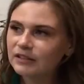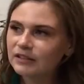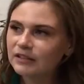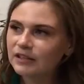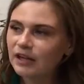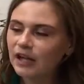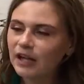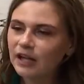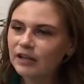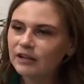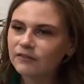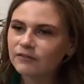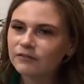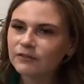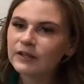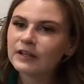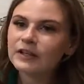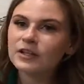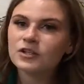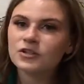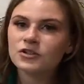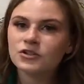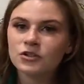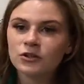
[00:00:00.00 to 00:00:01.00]
kind of
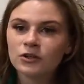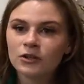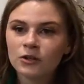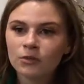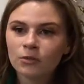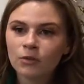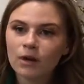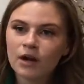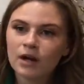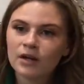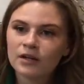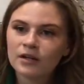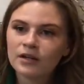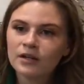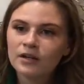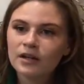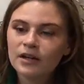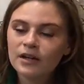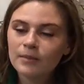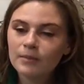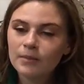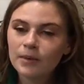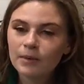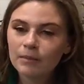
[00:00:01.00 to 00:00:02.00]
like a sugar water,
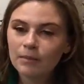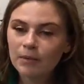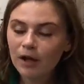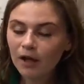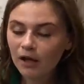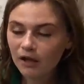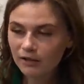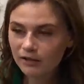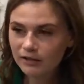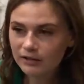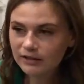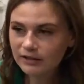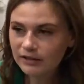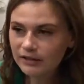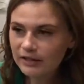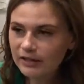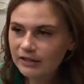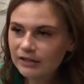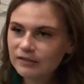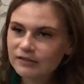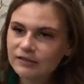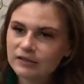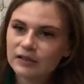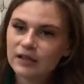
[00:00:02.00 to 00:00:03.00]
but pollen
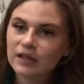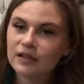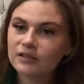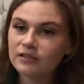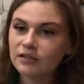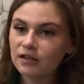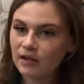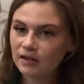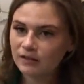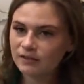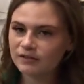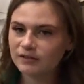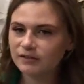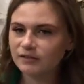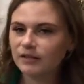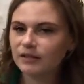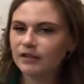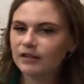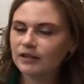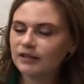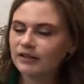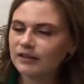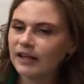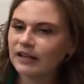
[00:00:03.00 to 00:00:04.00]
is a dust
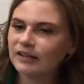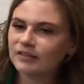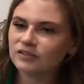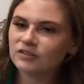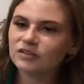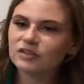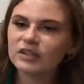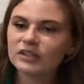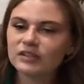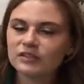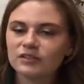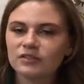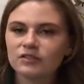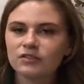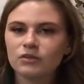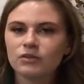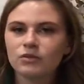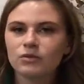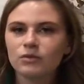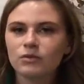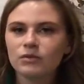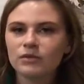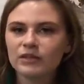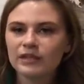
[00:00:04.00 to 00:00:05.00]
that sticks
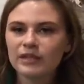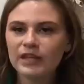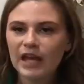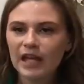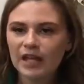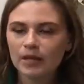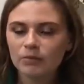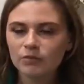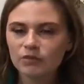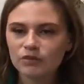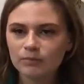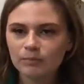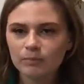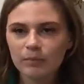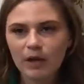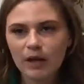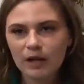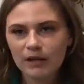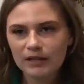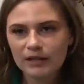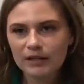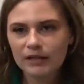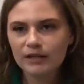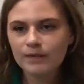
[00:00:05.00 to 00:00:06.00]
to the animal's
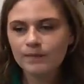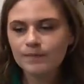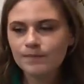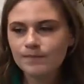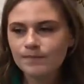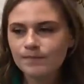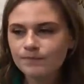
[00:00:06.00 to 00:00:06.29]
body.